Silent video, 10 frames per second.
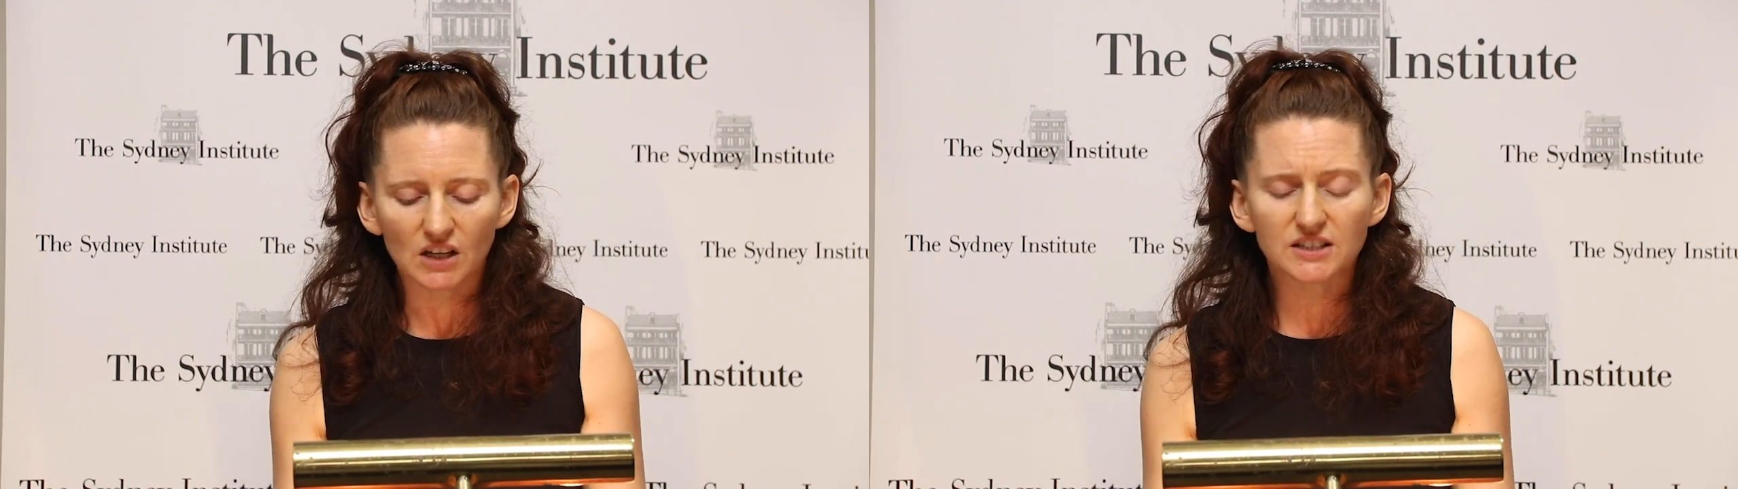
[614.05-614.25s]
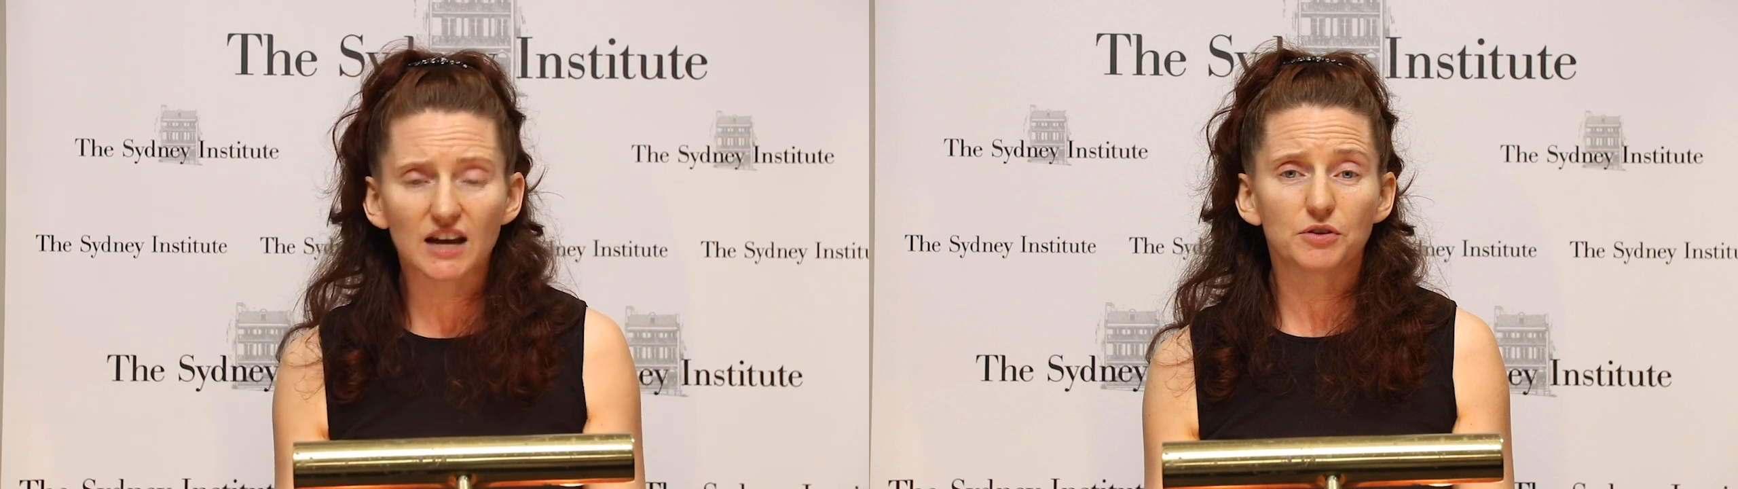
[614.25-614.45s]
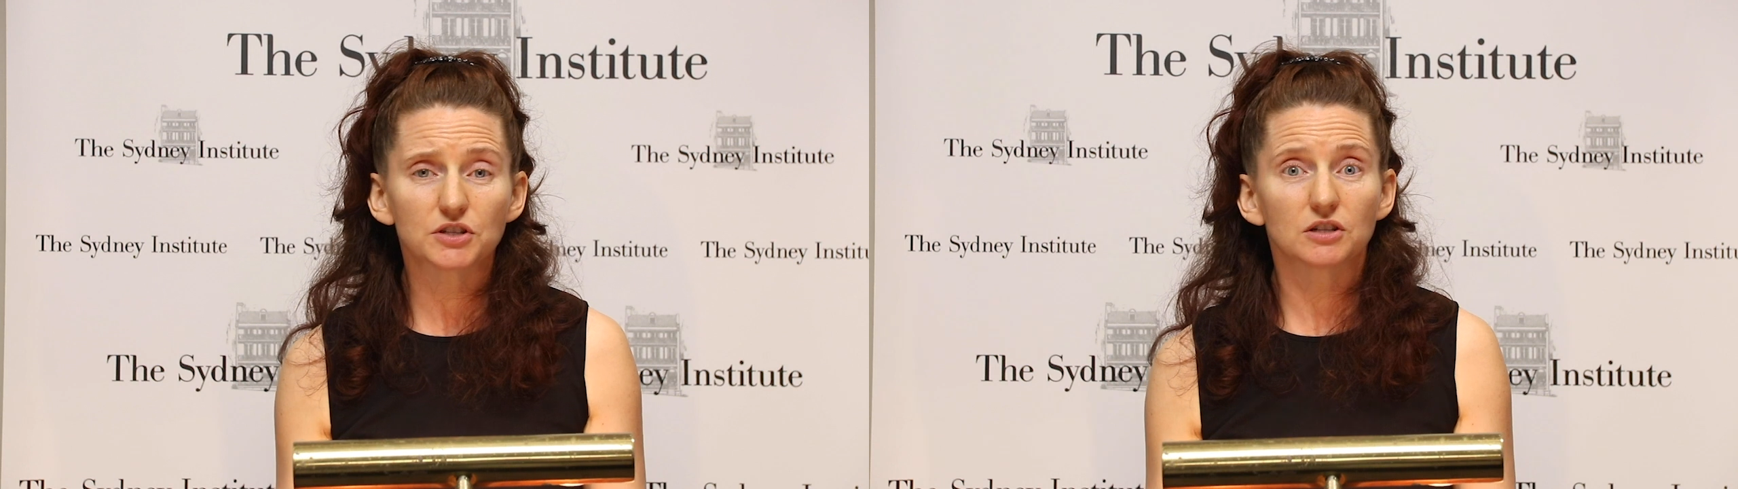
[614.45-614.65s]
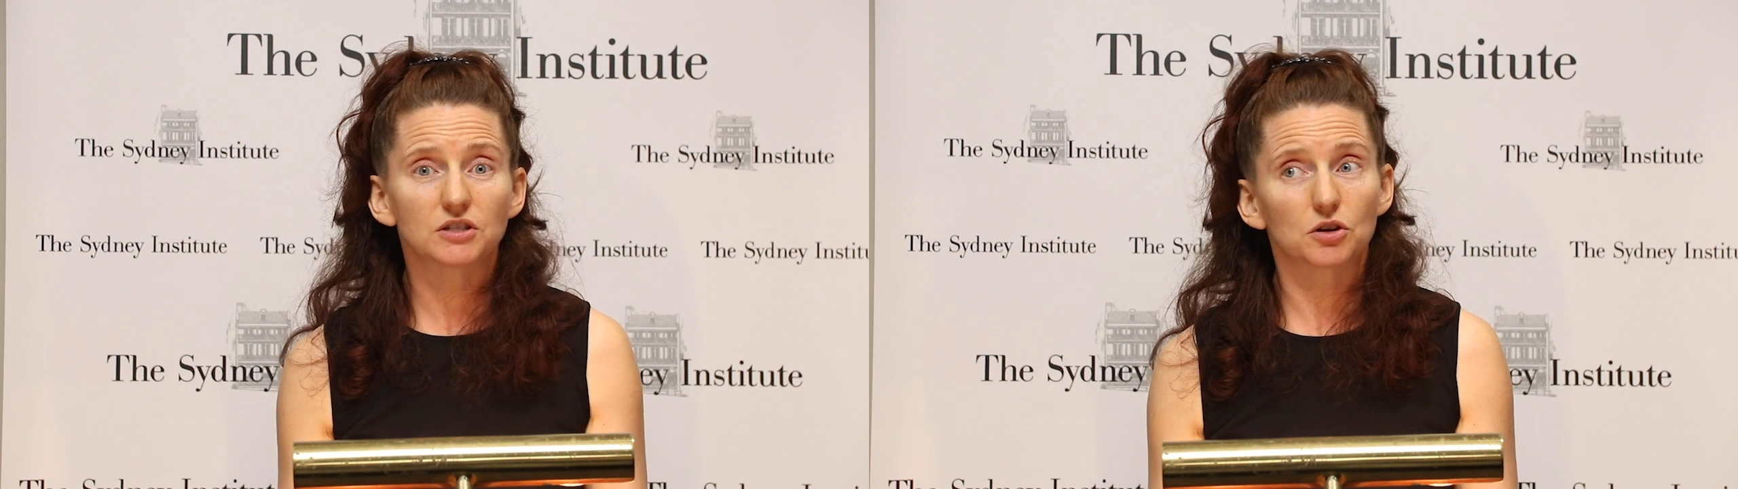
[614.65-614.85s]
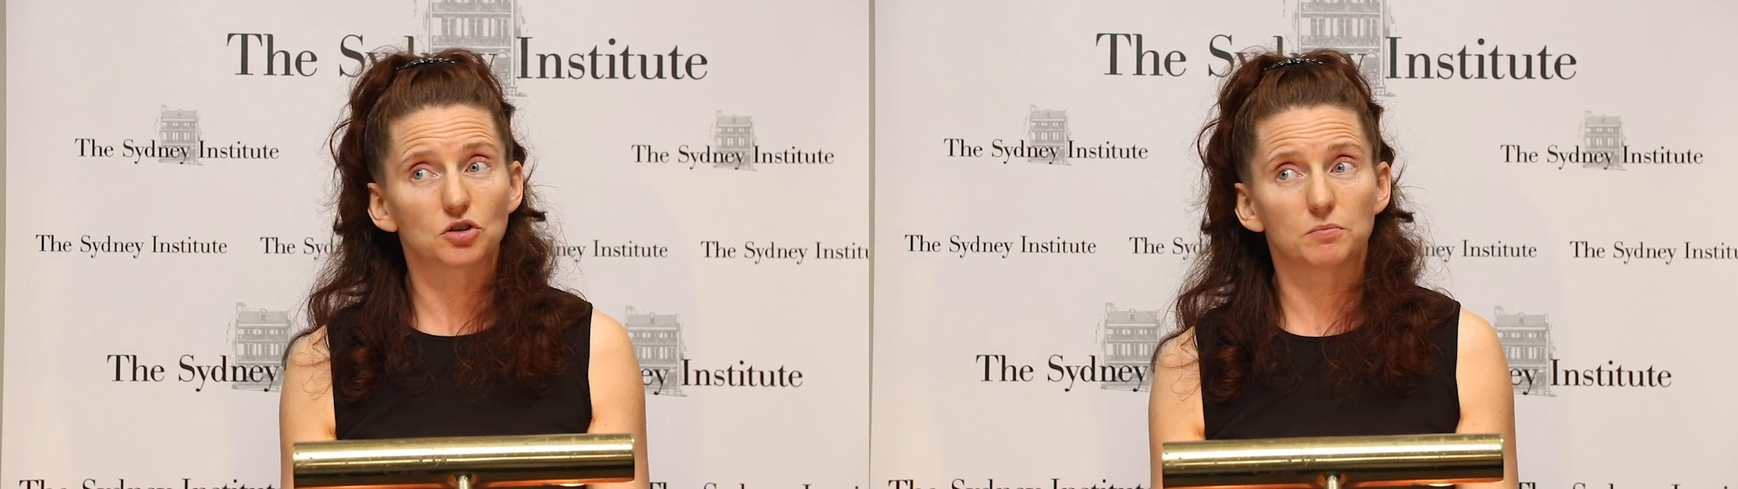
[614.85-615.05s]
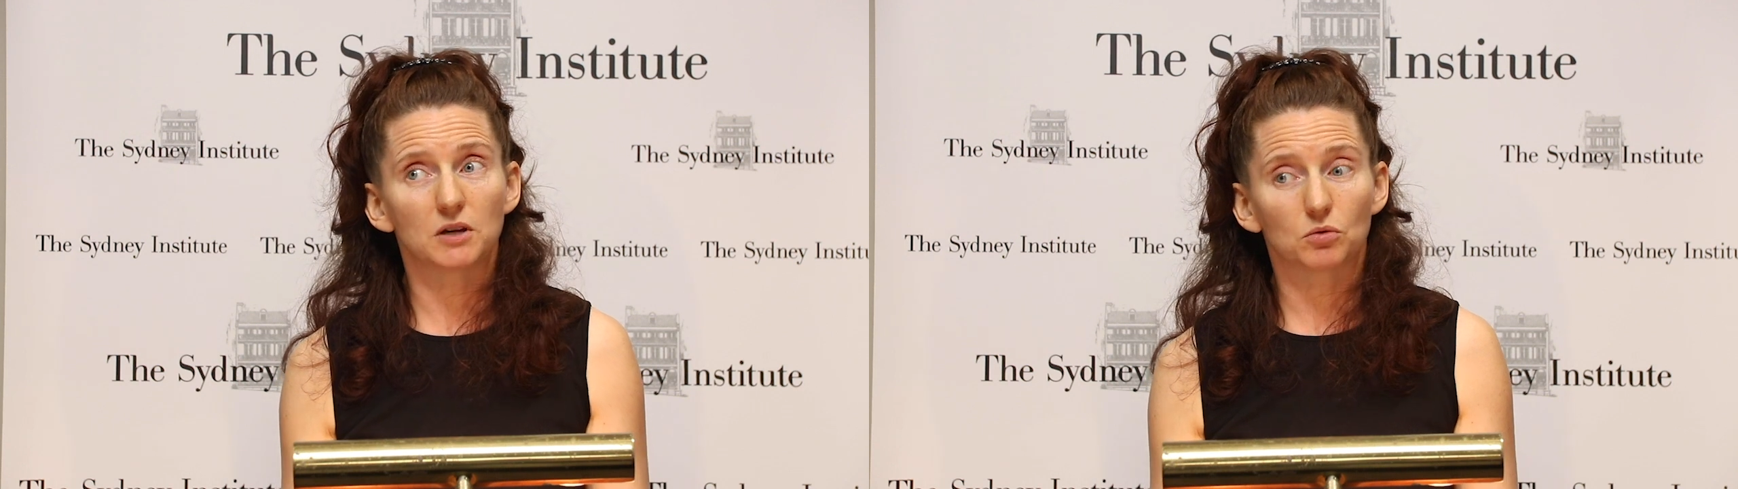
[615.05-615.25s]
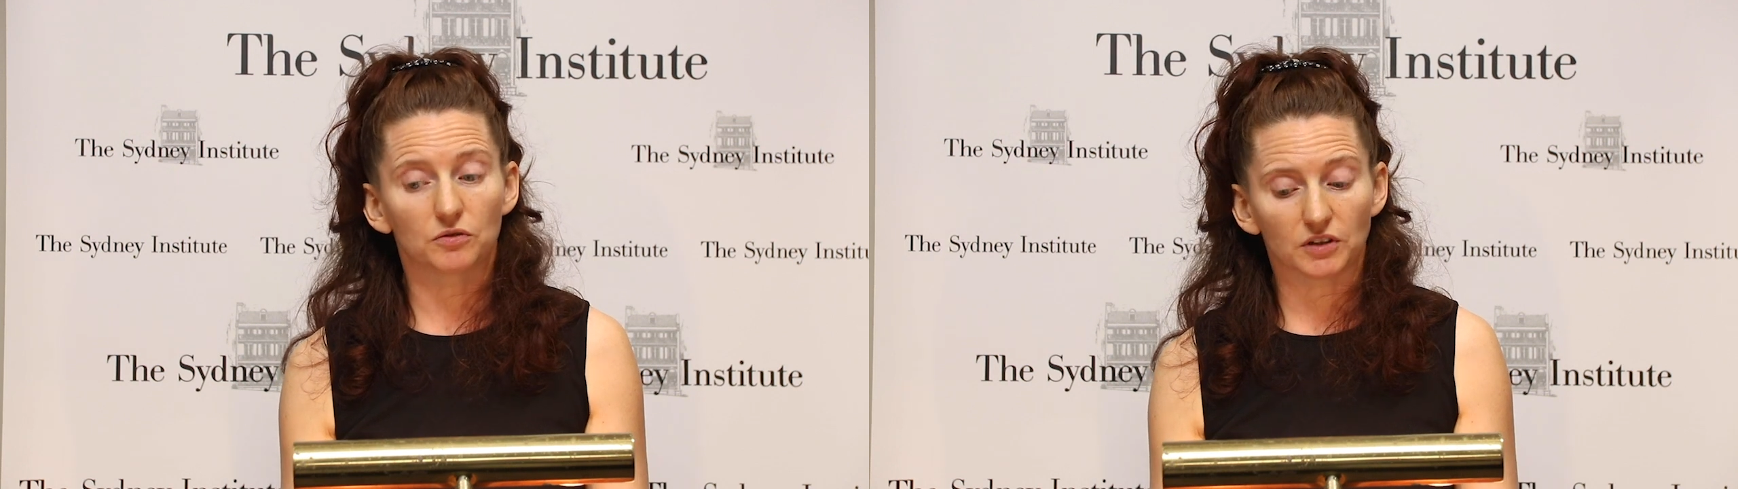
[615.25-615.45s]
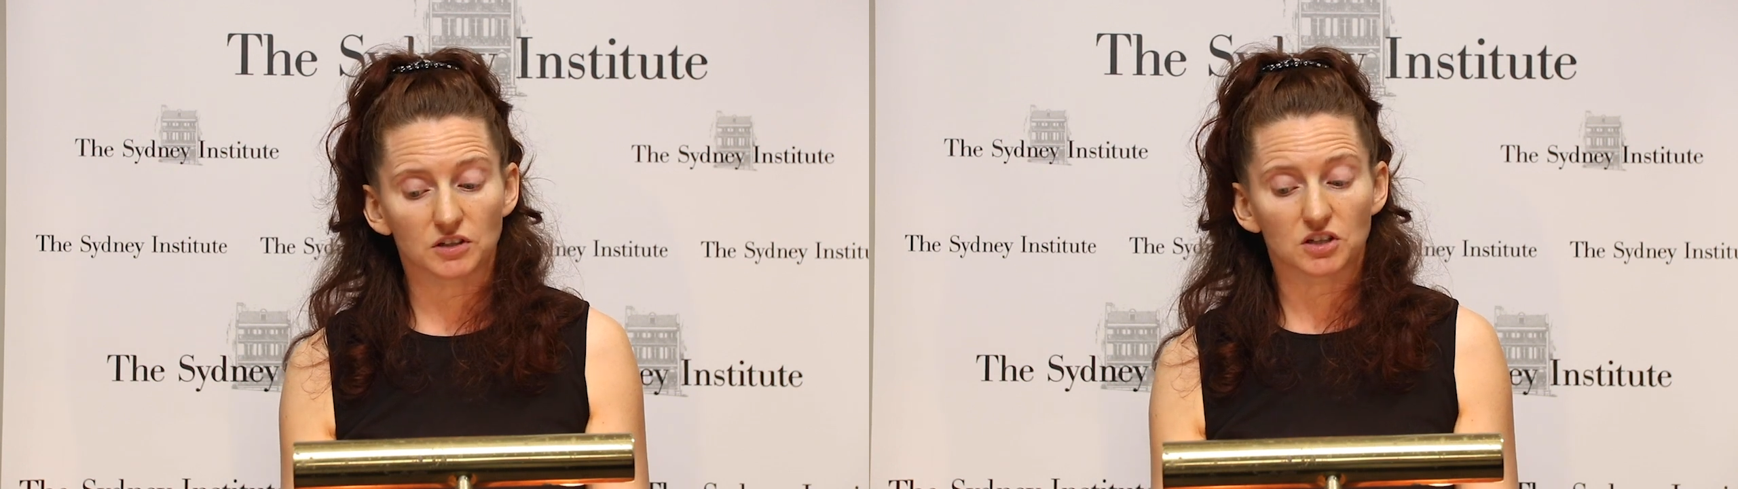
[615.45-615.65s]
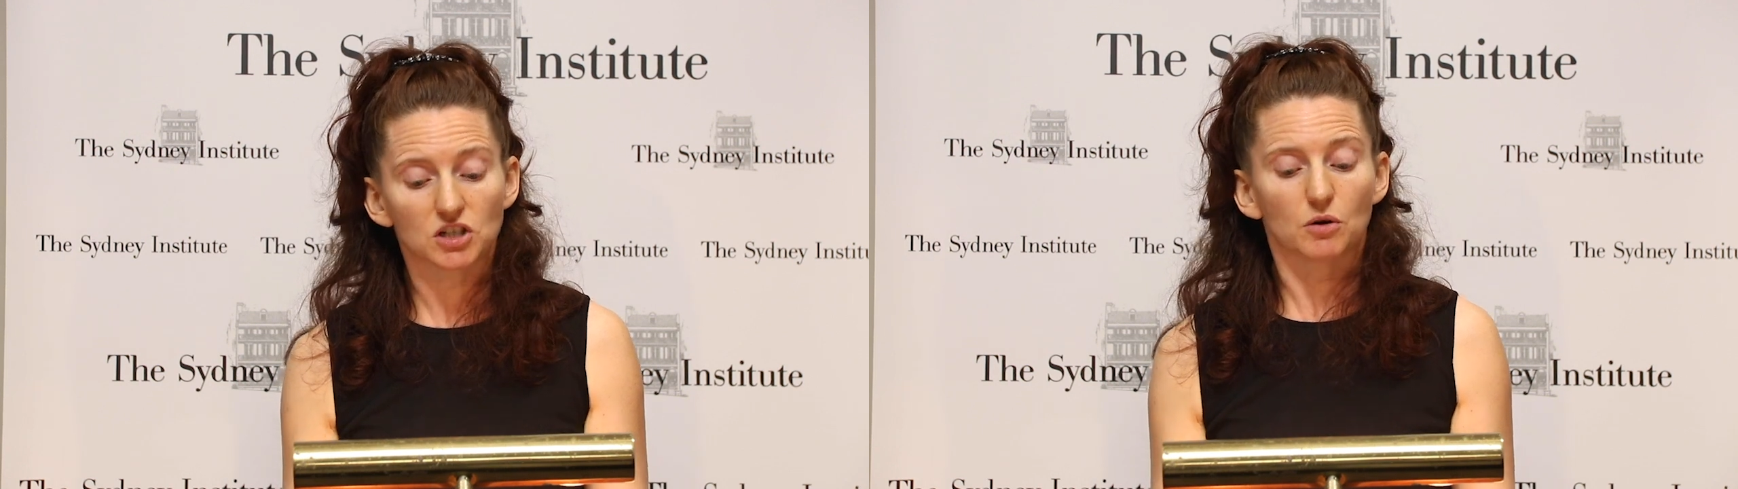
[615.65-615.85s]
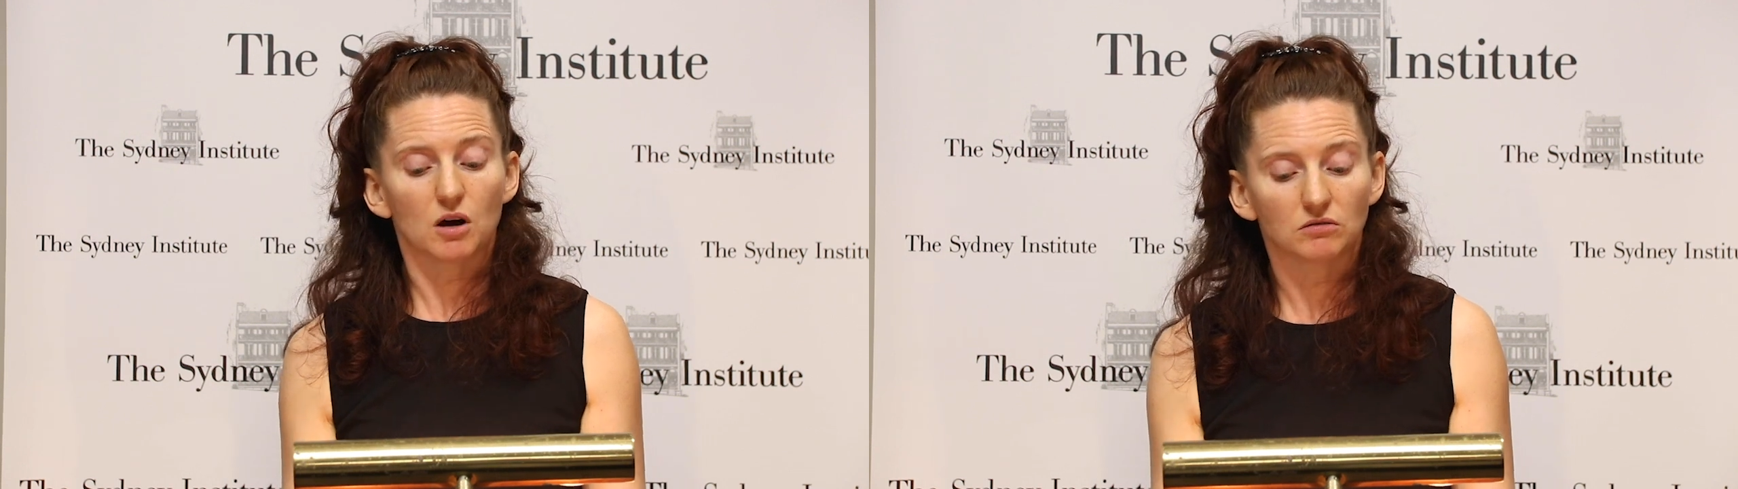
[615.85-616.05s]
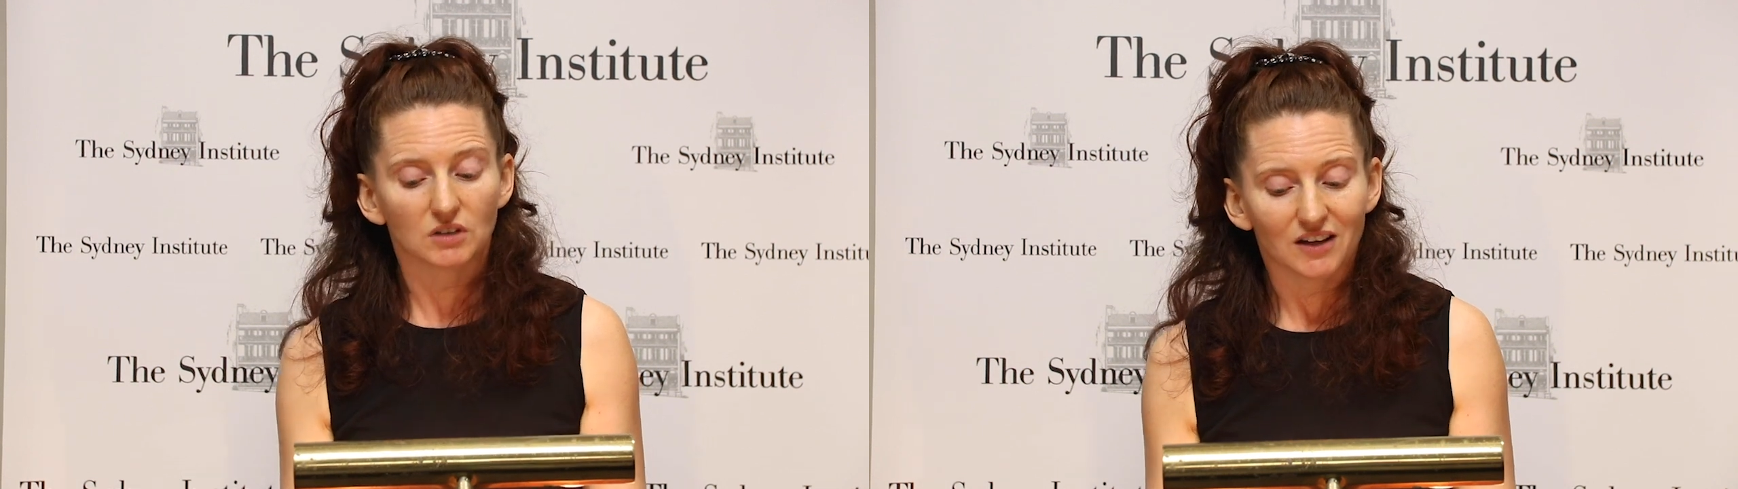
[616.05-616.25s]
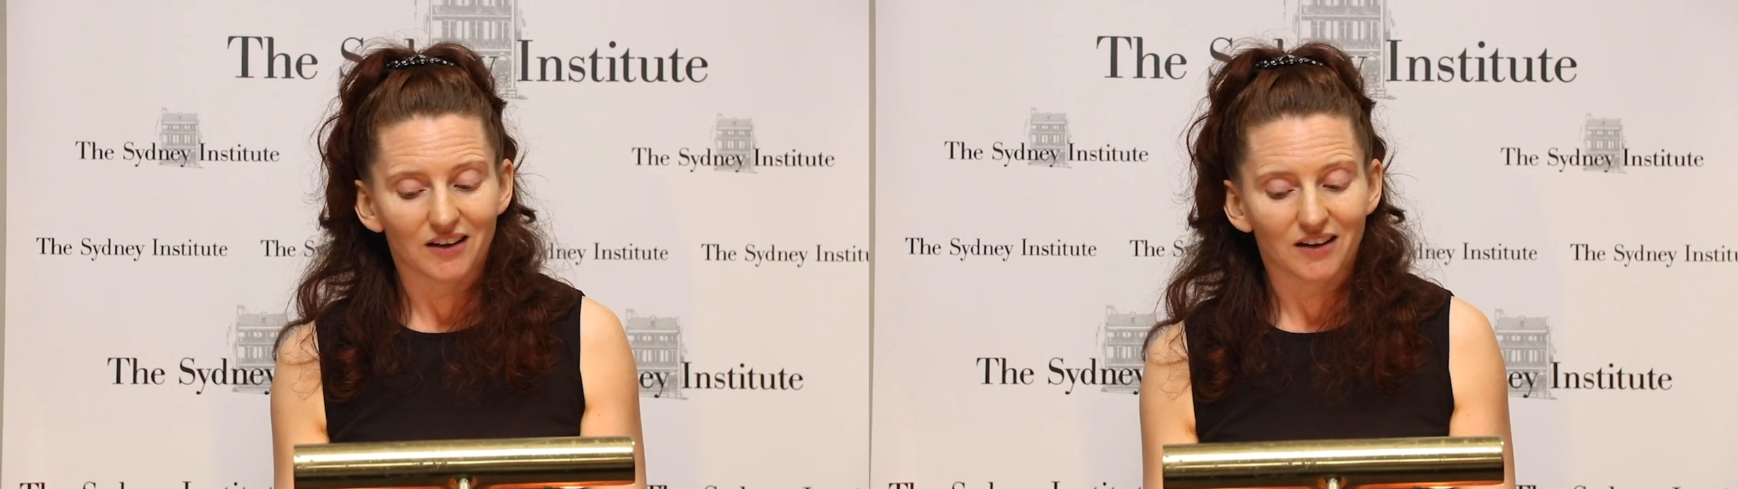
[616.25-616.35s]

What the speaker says: Death is considered to be equivalent to 0,